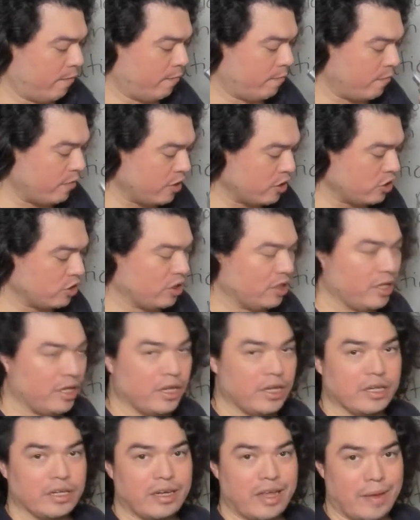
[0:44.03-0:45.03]

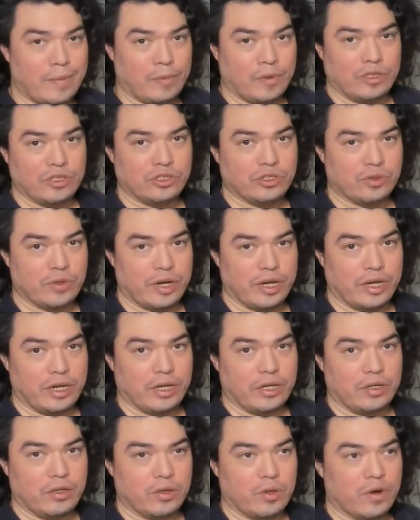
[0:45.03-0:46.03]
visually
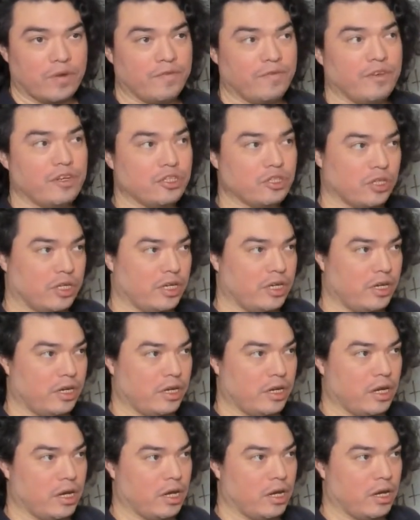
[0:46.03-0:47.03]
demonstrating or visually
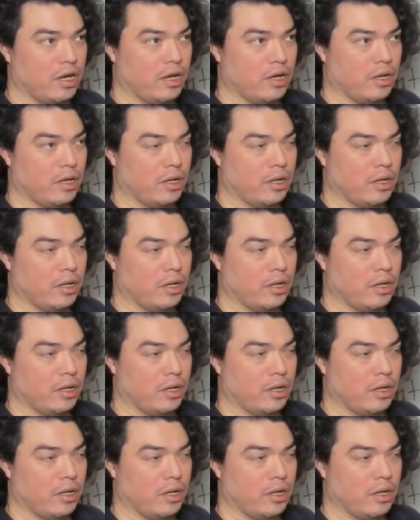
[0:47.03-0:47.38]
uh,